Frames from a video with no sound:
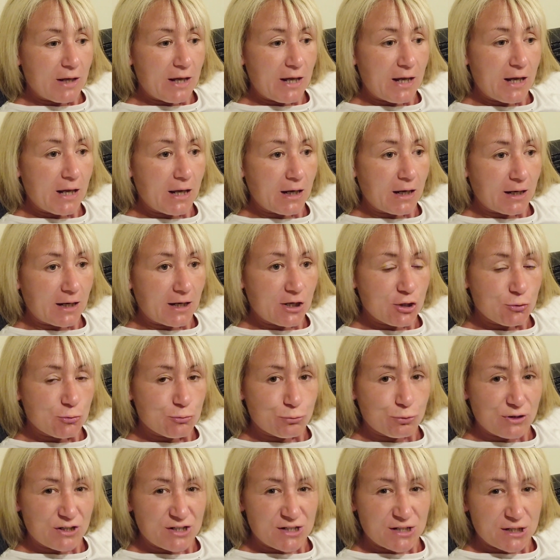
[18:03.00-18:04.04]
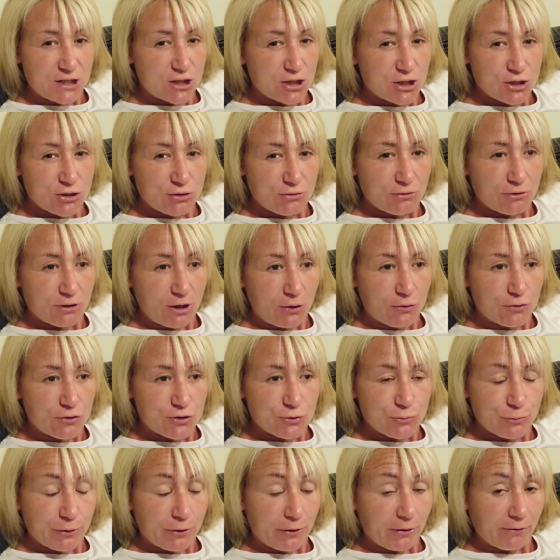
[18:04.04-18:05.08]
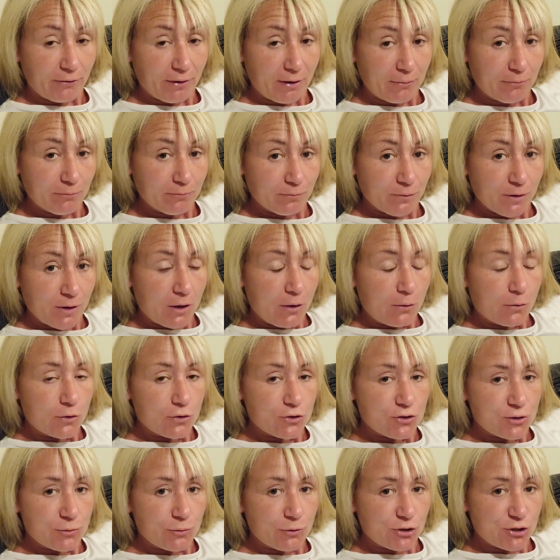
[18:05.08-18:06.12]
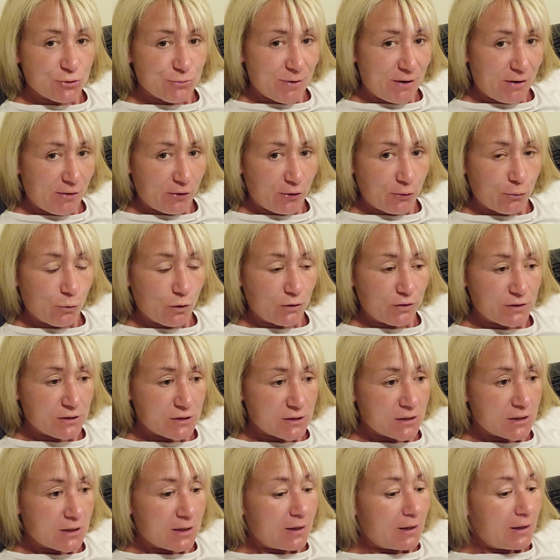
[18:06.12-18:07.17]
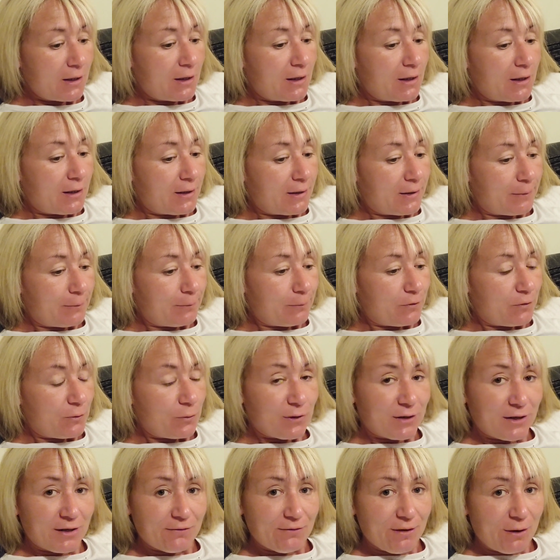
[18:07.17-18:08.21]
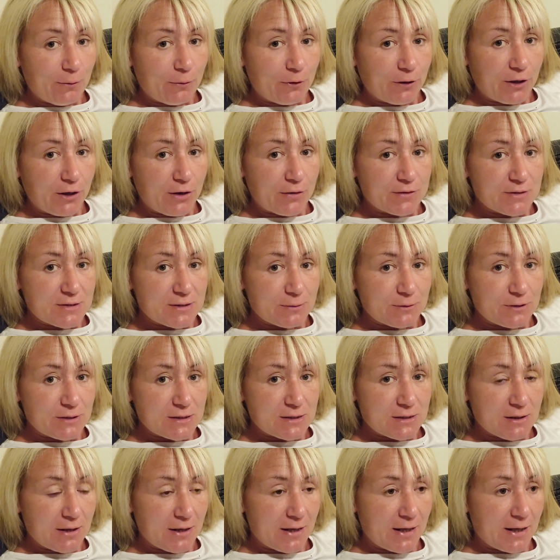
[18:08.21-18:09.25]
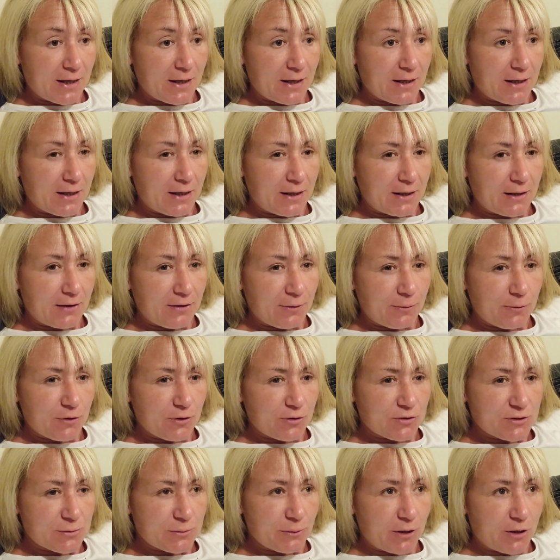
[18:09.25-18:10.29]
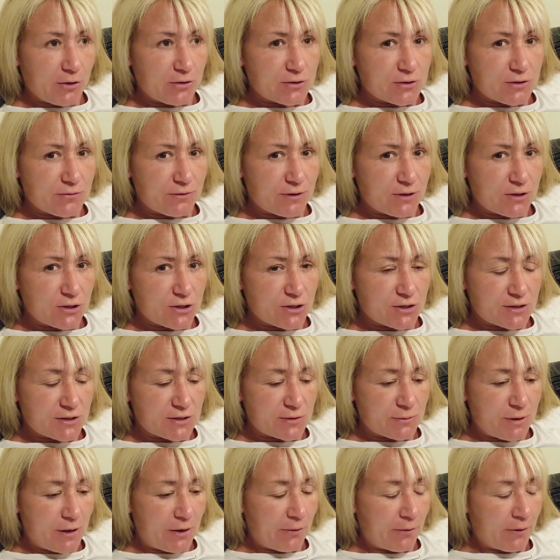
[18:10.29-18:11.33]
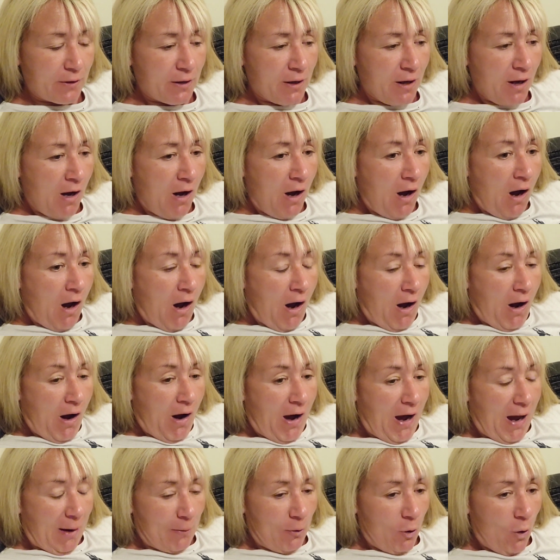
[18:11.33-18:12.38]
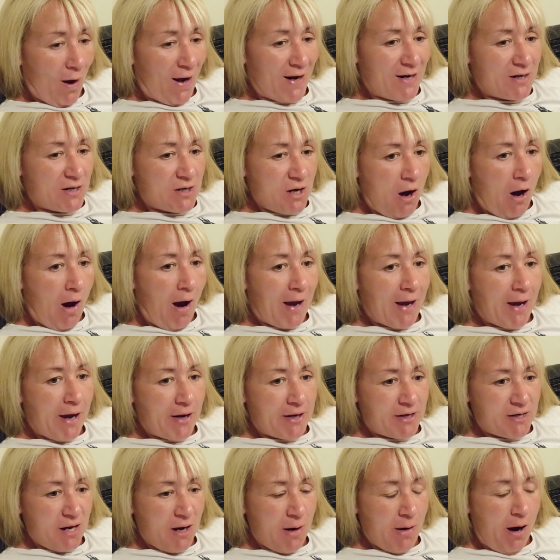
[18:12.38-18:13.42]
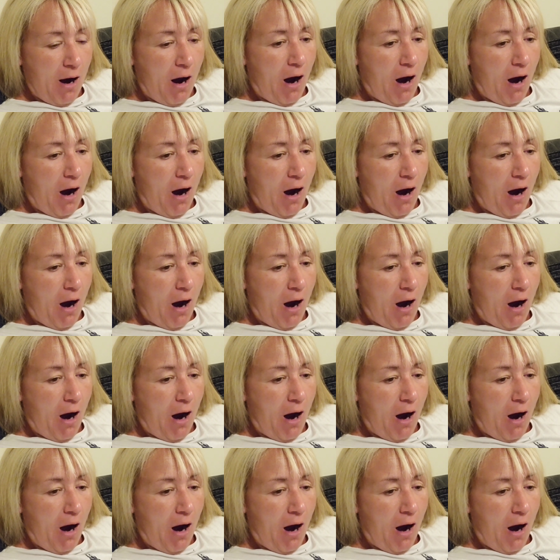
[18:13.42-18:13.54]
English British ghost program. We usually watch American ones, um, so we're going to give that one a go and see what it's like. And I think we've got some ghost adventures as well. Quite tired.